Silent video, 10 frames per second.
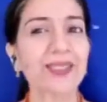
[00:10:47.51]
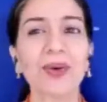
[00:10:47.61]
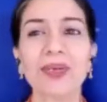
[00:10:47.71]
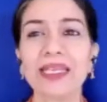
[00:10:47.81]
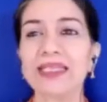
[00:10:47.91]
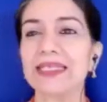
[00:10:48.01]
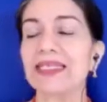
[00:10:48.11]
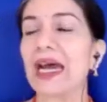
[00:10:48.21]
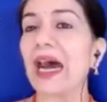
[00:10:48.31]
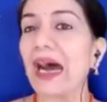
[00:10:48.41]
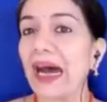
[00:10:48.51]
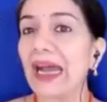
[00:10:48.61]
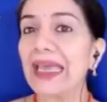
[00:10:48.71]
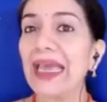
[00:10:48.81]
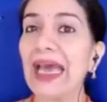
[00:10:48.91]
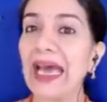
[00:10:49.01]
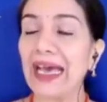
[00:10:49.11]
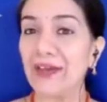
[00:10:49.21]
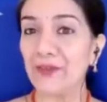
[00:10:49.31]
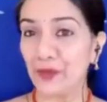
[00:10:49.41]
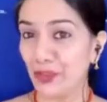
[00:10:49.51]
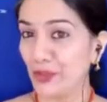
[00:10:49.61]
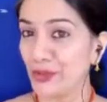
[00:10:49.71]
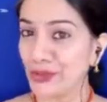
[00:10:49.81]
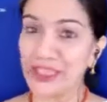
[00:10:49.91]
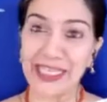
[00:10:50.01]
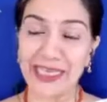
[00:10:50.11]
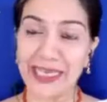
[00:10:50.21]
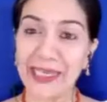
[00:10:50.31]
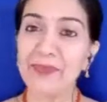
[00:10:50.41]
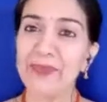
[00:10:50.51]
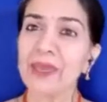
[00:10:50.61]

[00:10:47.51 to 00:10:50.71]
story that I have for you today